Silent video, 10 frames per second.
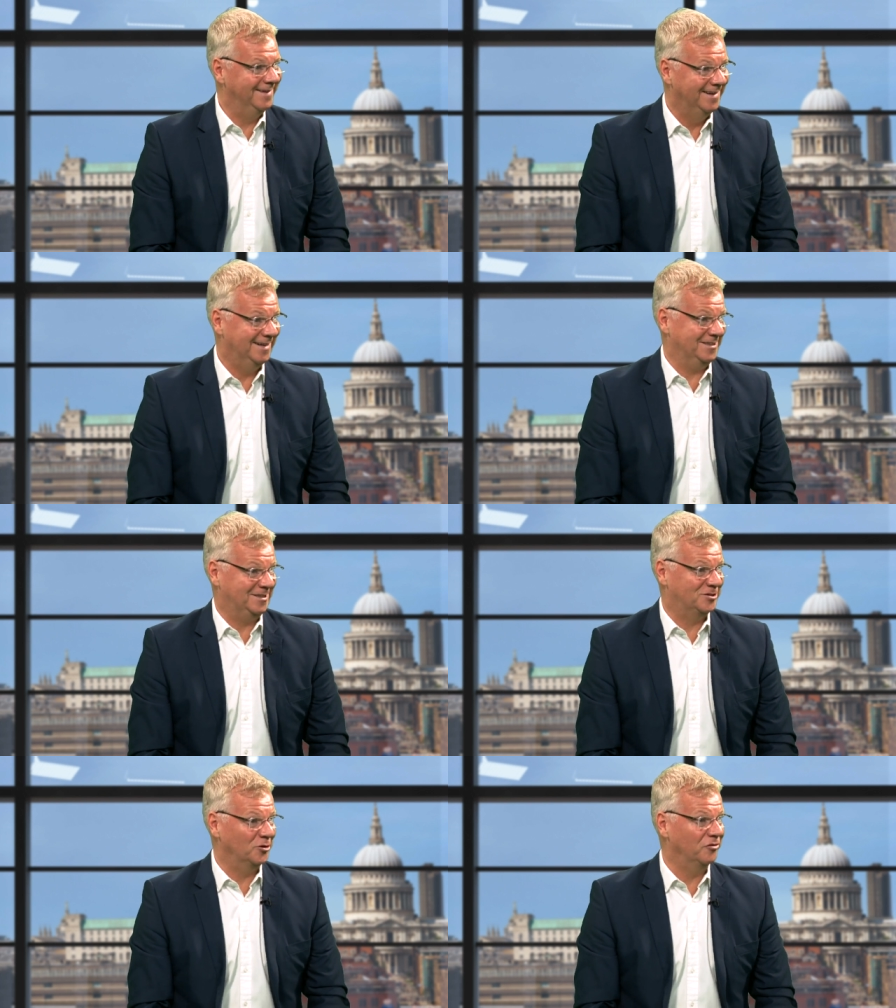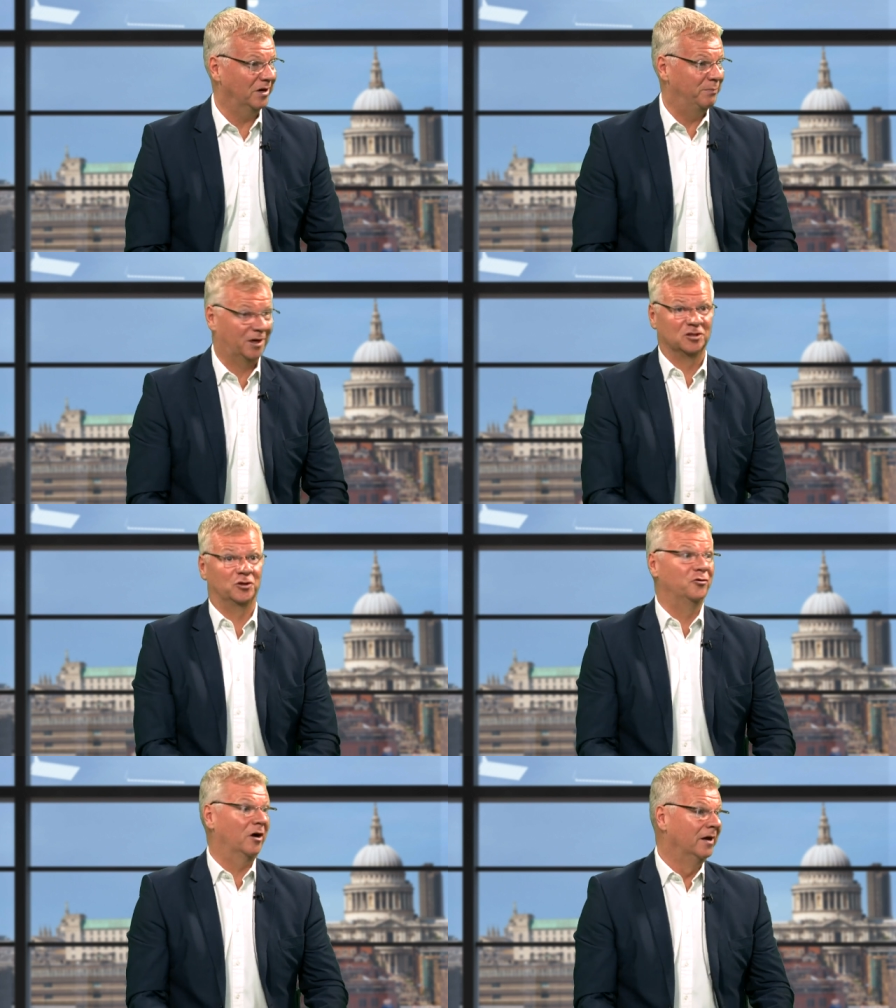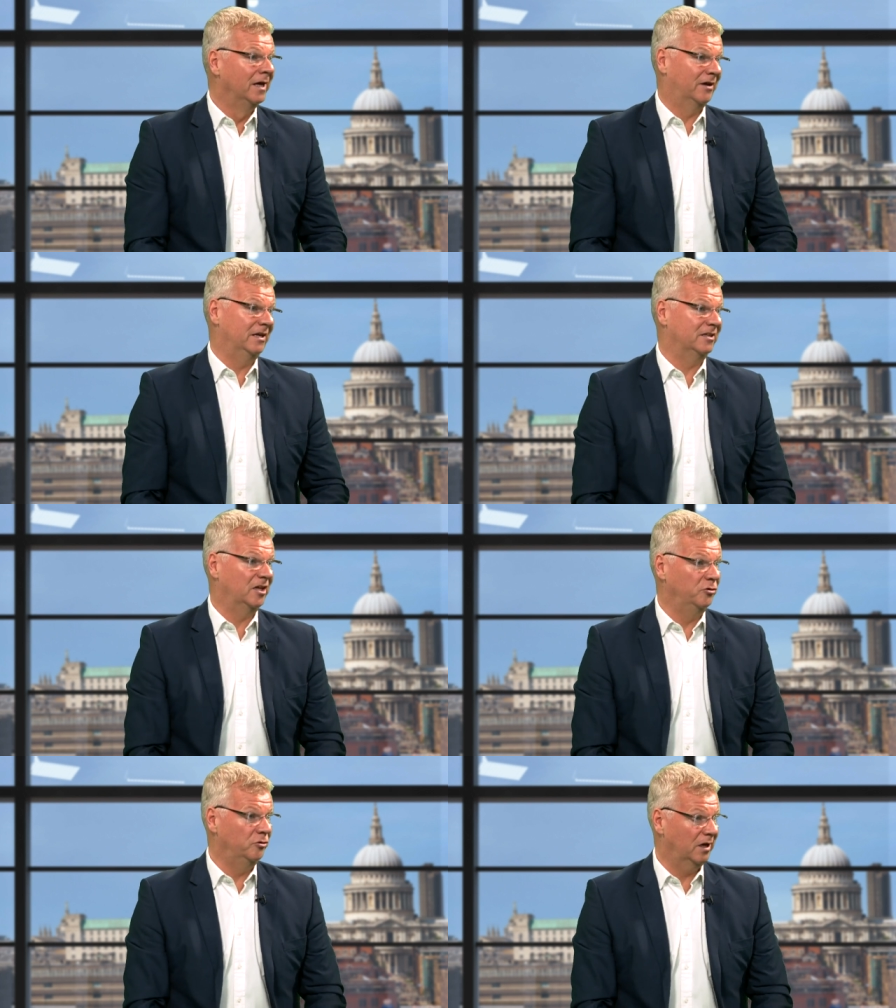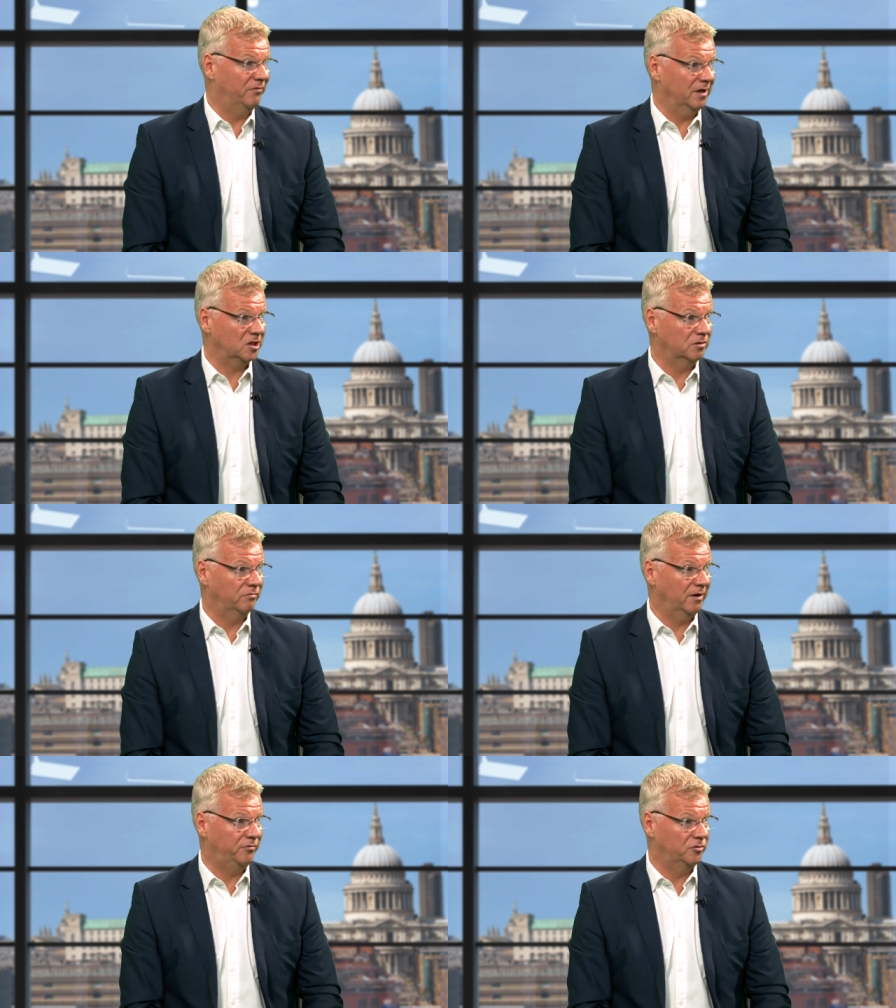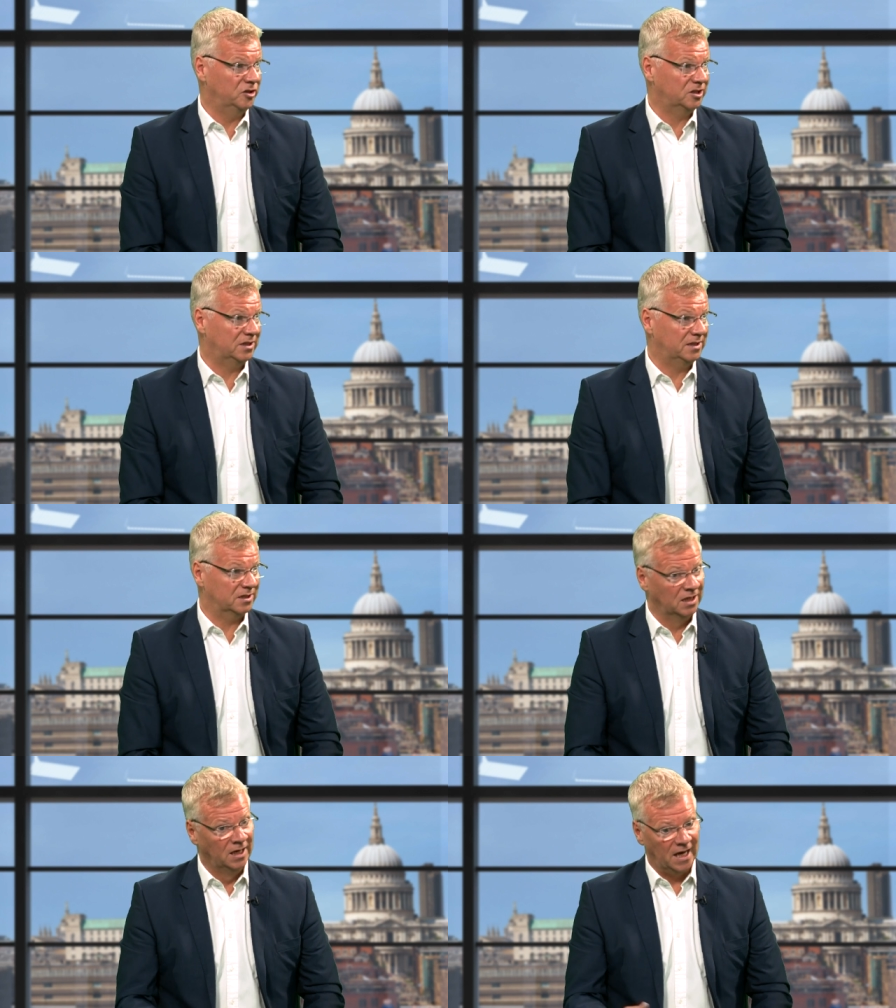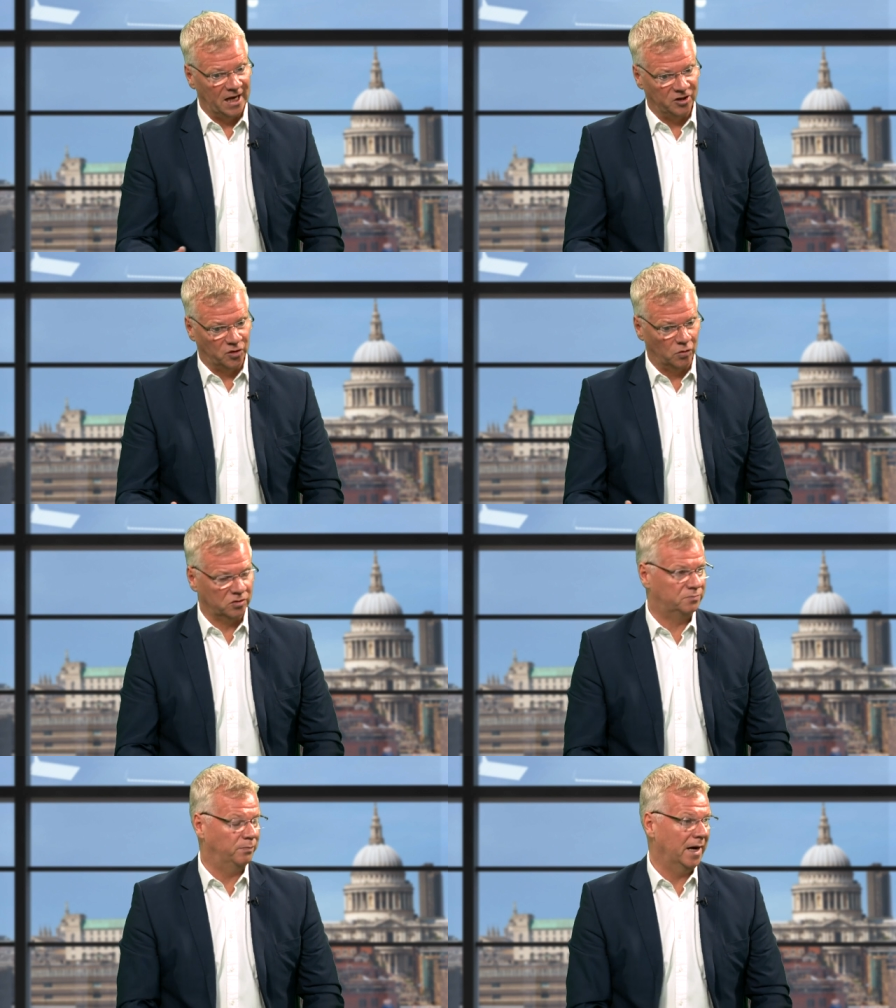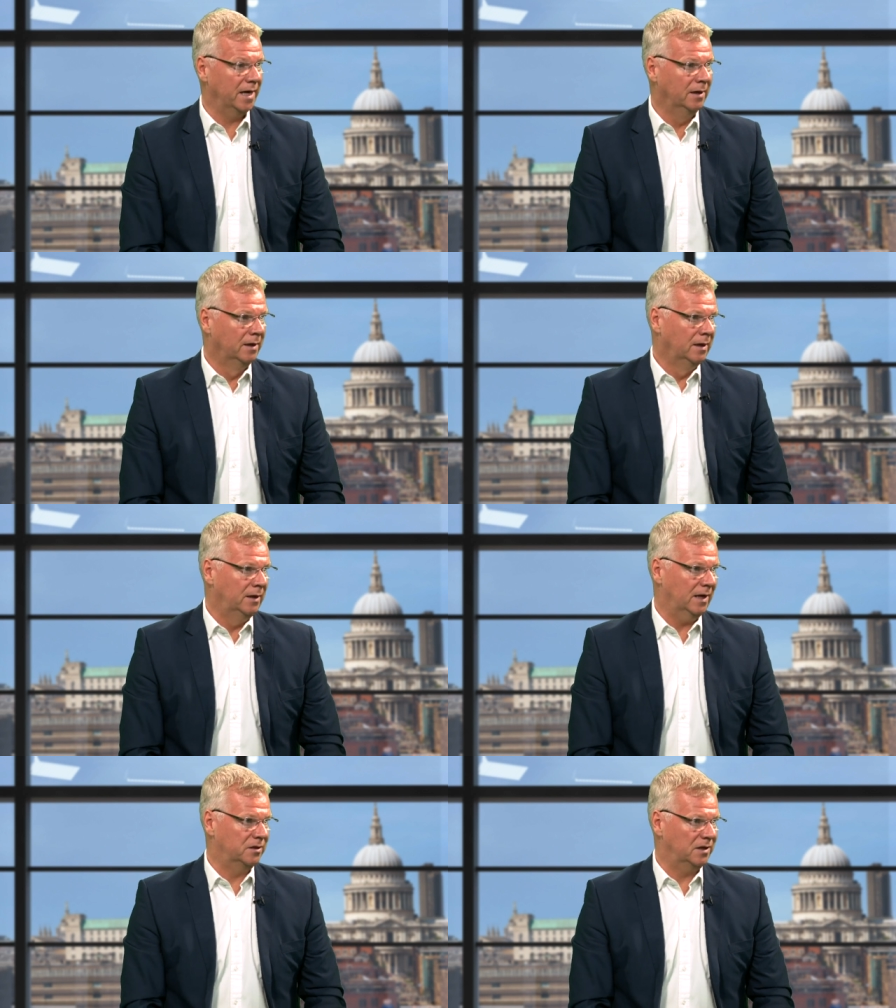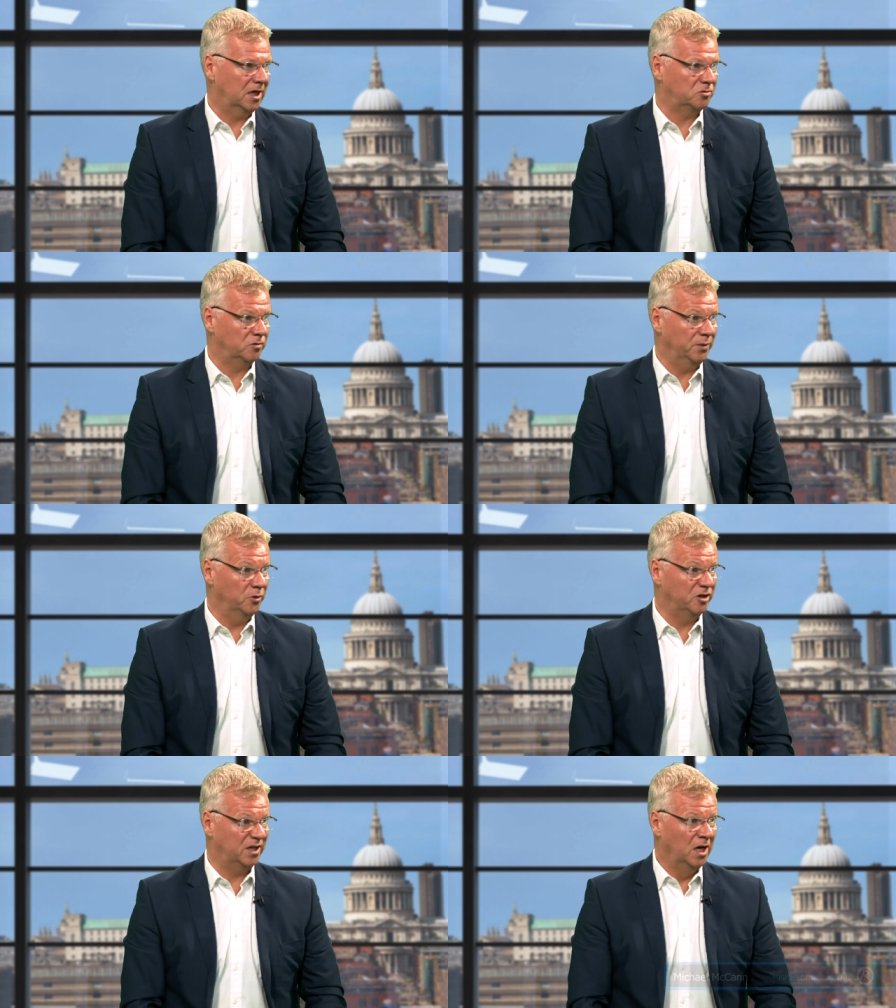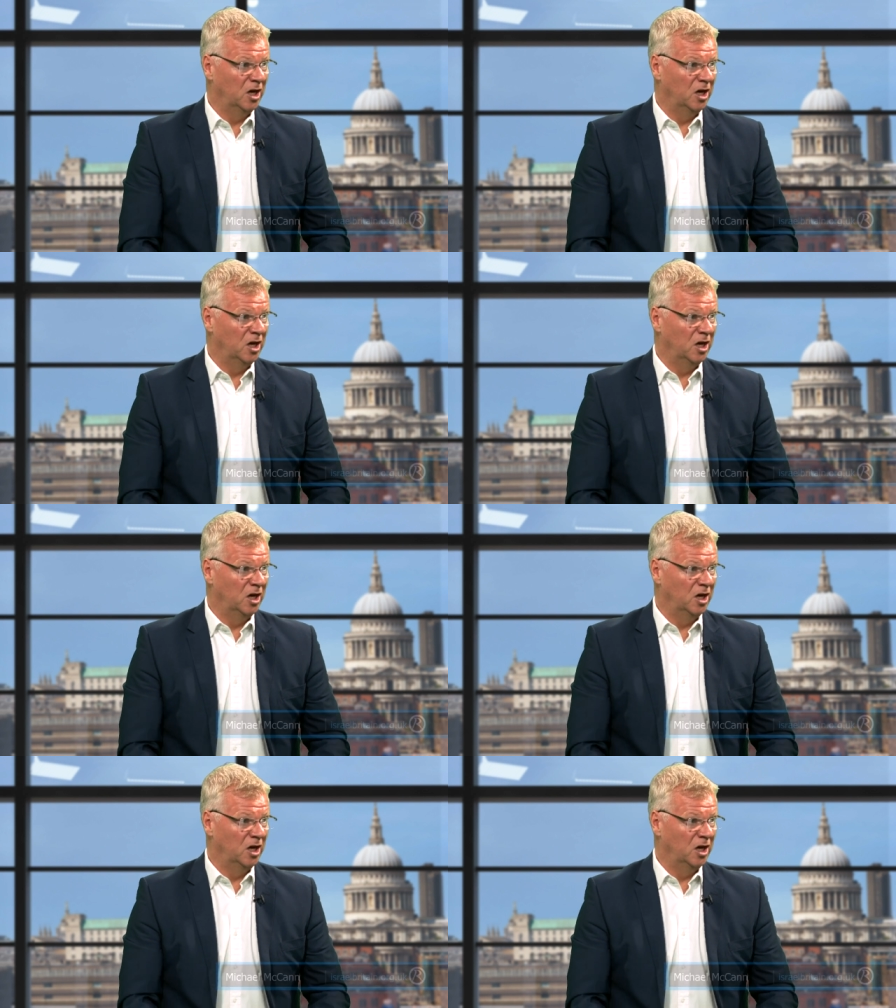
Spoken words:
It's extraordinary, because UNRWA created a new definition of refugee status endorsed by the international community.